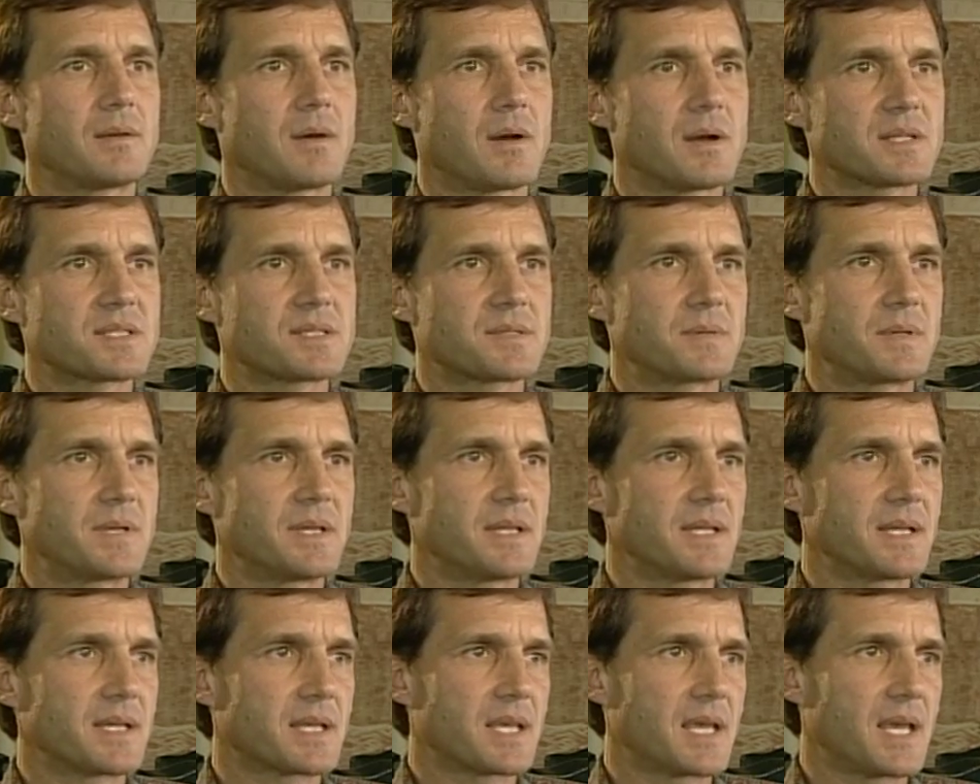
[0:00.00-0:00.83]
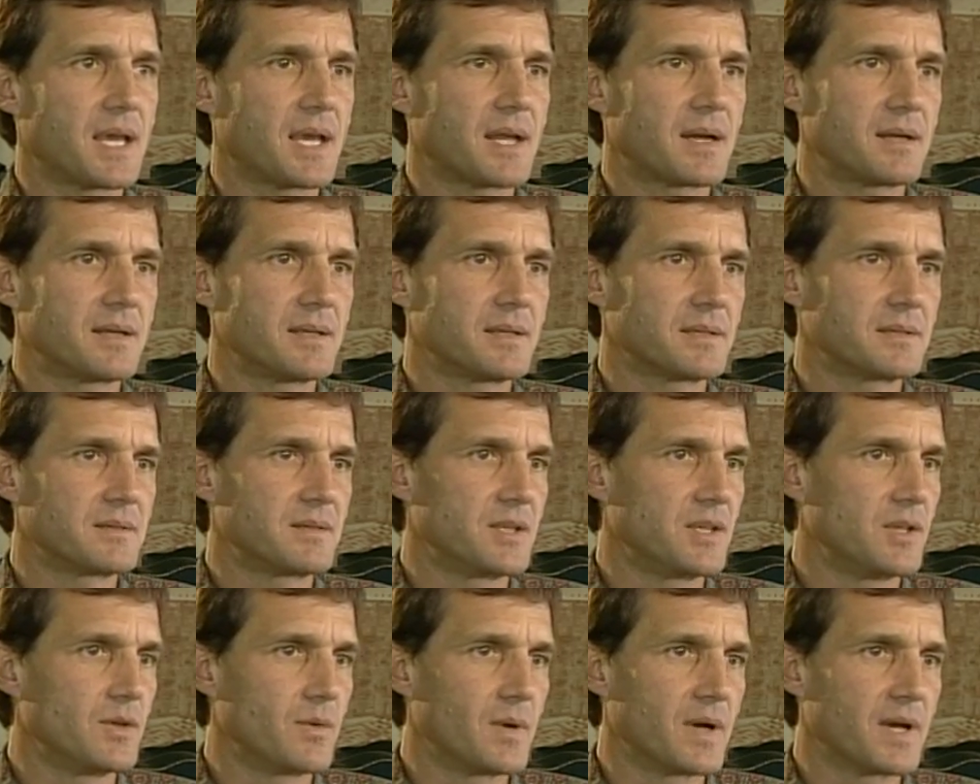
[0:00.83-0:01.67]
Australia, Canada,
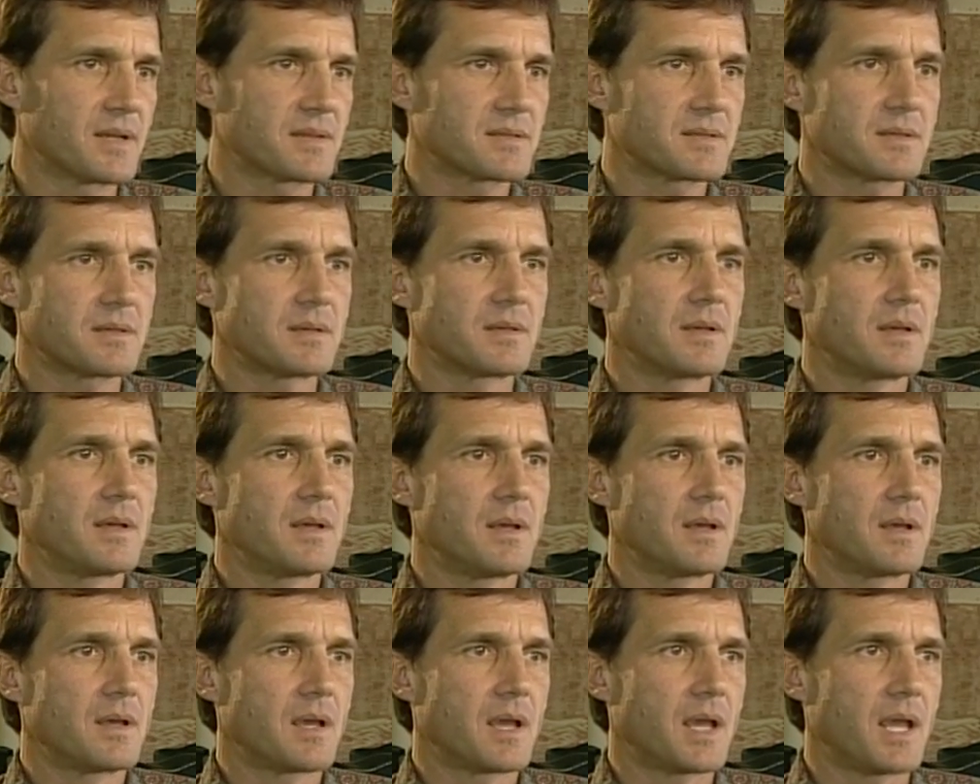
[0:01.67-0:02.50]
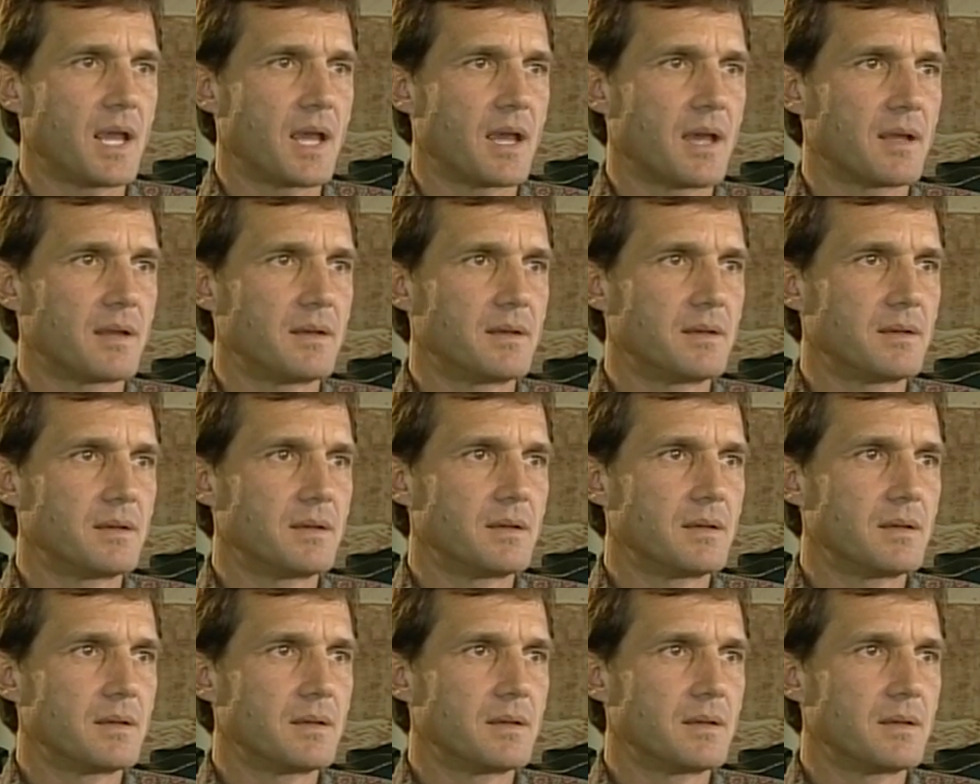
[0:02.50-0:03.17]
the U.S., and